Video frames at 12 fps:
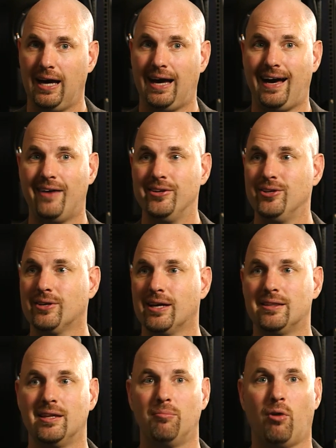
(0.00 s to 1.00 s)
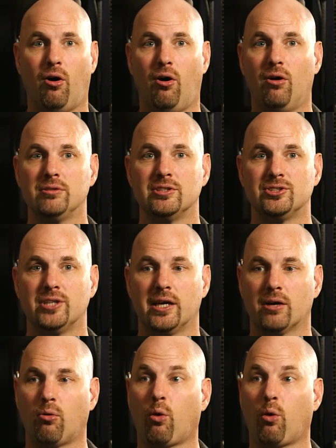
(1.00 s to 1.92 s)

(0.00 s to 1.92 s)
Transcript: how do you get them all to sync?